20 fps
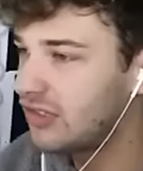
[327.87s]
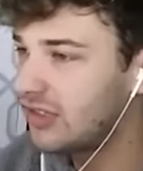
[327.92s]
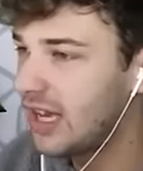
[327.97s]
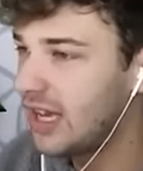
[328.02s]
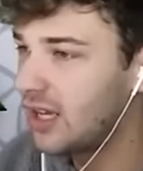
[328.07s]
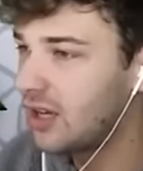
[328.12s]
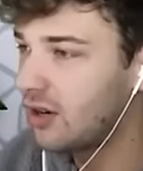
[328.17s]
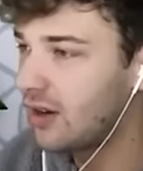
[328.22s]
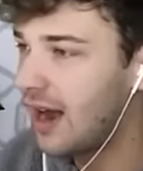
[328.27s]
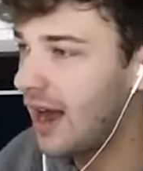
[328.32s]
go
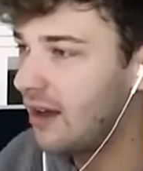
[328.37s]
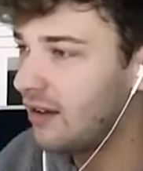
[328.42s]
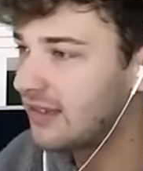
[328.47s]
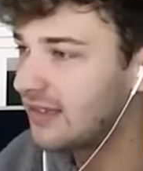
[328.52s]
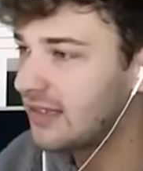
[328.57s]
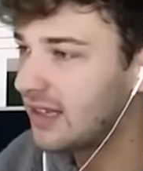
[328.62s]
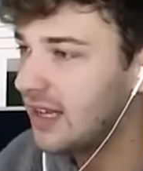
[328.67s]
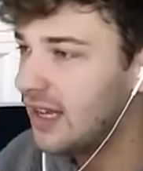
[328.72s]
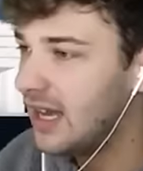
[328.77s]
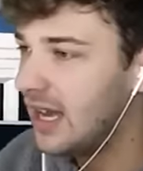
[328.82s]
to stay at your
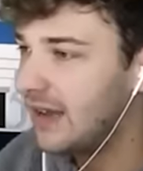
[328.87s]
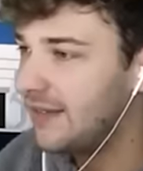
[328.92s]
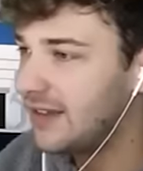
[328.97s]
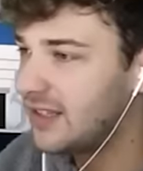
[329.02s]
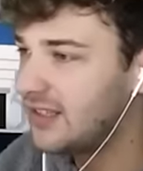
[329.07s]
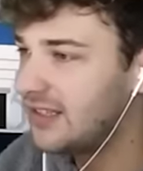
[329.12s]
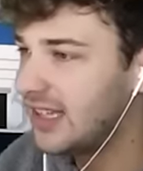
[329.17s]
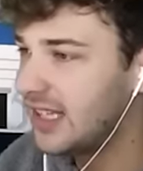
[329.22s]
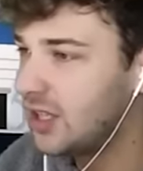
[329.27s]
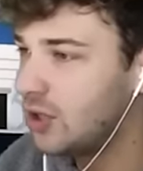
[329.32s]
house.
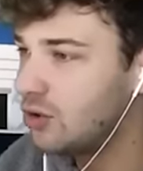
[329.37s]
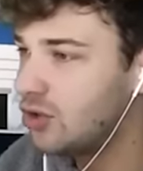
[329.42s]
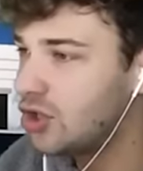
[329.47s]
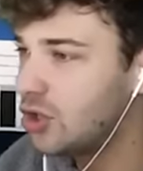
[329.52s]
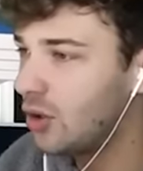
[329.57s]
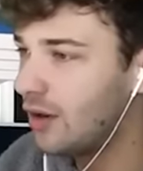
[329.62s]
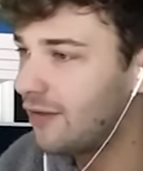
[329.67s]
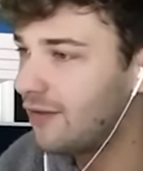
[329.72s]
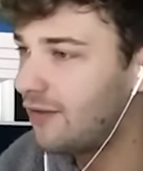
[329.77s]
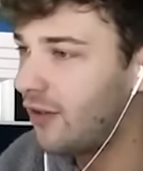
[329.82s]
And then she said,
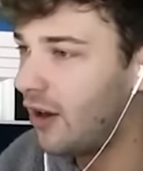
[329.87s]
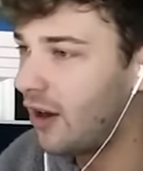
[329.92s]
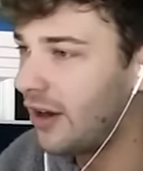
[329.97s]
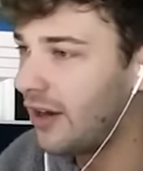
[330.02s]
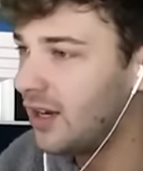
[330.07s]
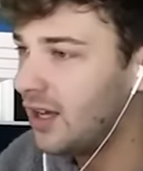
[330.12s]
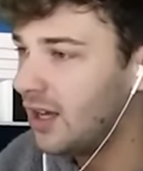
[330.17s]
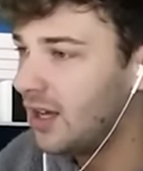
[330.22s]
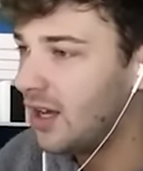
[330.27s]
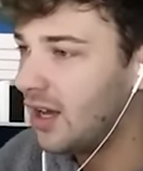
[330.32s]
you two have
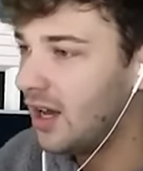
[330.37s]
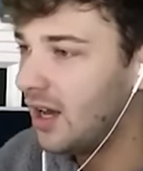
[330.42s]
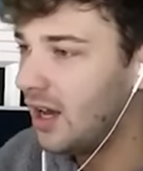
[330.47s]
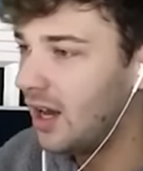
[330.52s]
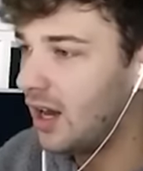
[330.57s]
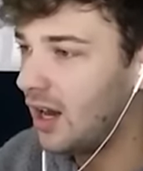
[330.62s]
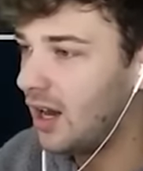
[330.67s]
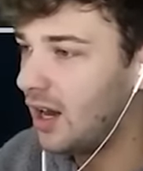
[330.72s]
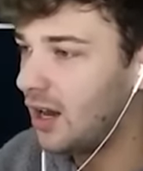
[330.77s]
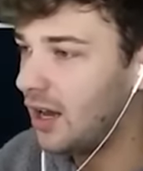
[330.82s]
fun.
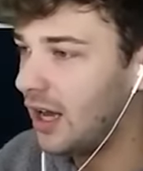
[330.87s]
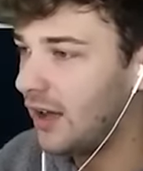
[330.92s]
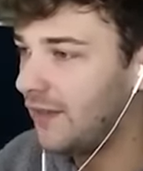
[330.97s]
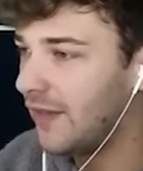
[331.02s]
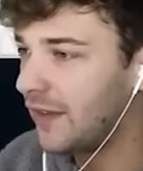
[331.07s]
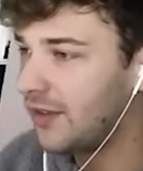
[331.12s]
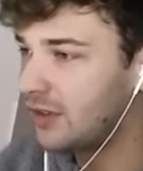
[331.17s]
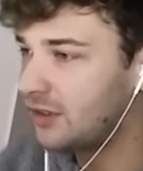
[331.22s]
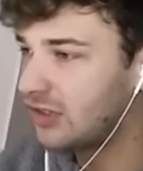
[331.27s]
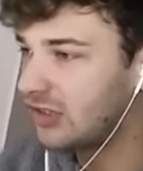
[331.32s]

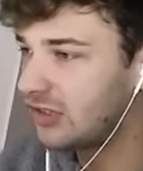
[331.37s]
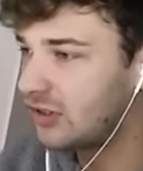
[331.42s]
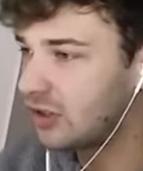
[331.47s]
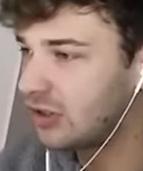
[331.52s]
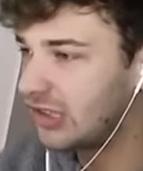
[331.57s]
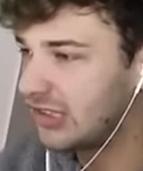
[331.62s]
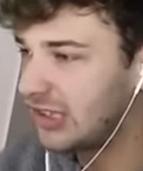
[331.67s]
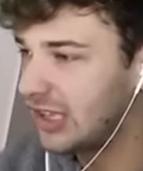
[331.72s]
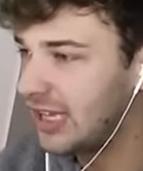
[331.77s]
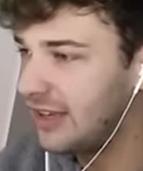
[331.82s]
Uh, and then they're
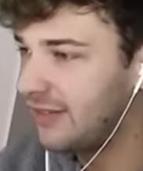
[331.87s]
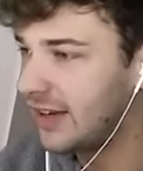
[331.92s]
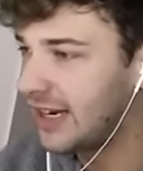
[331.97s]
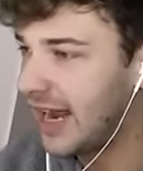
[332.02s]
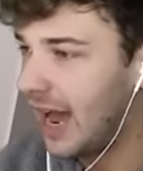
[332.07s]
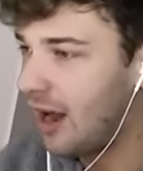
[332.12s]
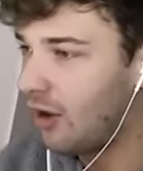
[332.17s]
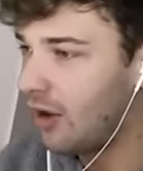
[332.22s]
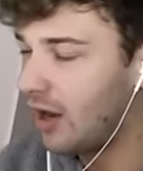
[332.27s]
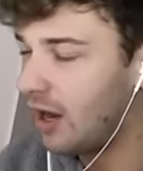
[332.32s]
just they're just
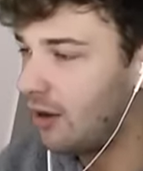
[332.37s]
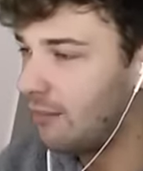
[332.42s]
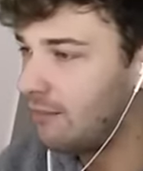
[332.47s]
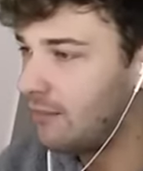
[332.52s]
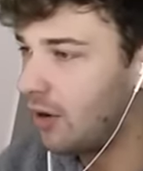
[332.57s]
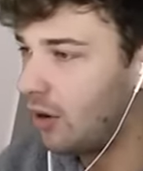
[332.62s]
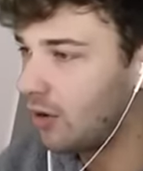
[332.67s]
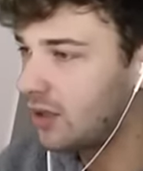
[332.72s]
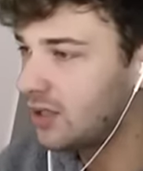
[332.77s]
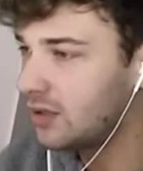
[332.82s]
leaving now.
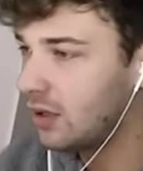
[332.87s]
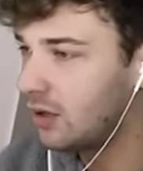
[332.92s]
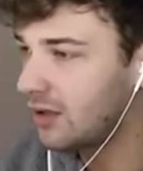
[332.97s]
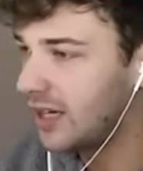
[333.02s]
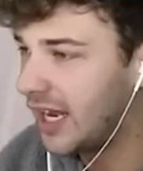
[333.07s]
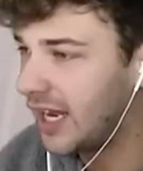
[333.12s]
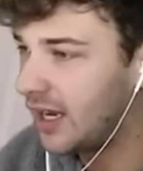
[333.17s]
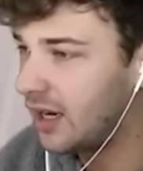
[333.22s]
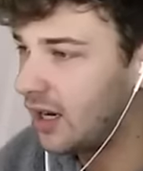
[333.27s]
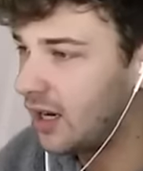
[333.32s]
Um,
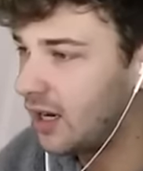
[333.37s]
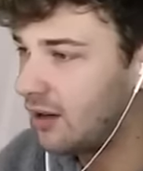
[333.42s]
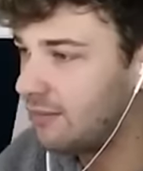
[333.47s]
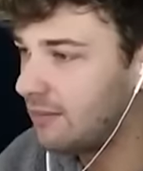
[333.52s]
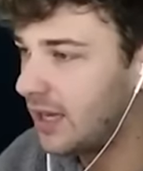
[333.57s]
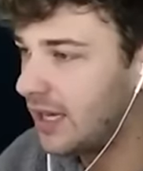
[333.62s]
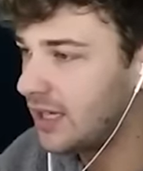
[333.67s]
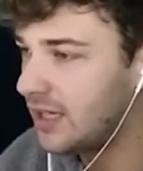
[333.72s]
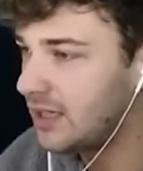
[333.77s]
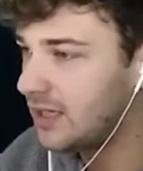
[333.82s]
okay.
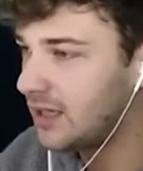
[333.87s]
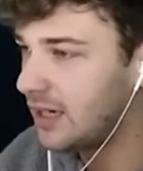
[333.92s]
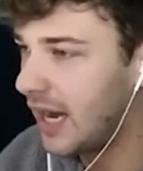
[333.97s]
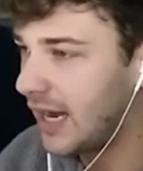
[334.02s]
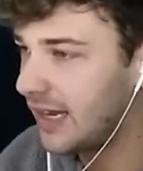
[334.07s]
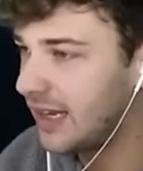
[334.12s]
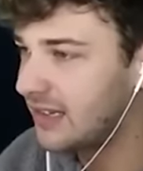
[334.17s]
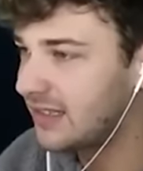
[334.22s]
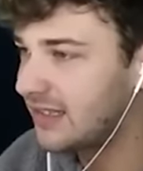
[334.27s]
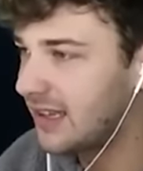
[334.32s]
Um, and
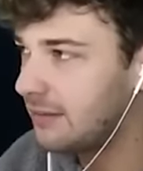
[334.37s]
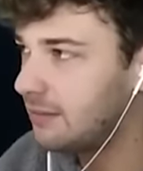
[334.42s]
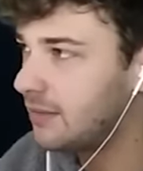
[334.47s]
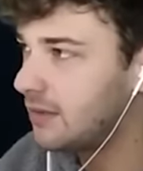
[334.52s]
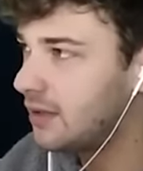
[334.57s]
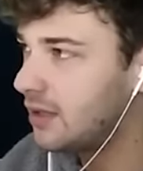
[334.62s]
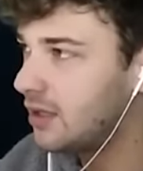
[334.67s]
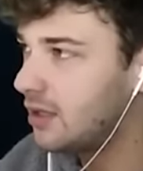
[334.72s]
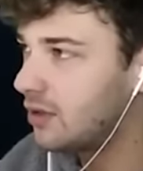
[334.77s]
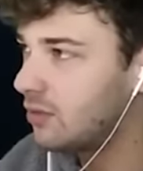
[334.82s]
I
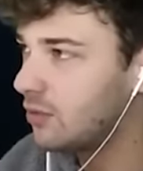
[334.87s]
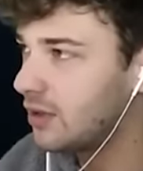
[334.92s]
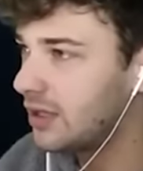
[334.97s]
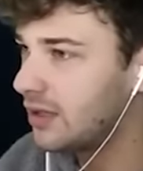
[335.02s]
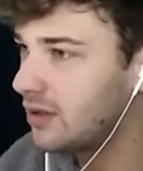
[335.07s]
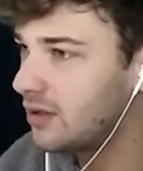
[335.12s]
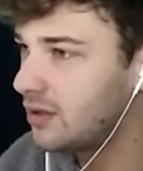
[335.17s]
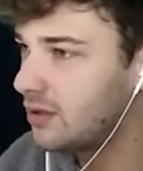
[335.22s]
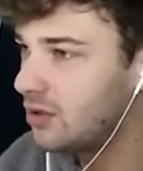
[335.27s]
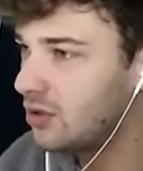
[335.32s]
guess I'm
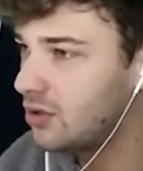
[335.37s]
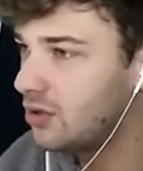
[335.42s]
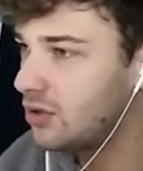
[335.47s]
here with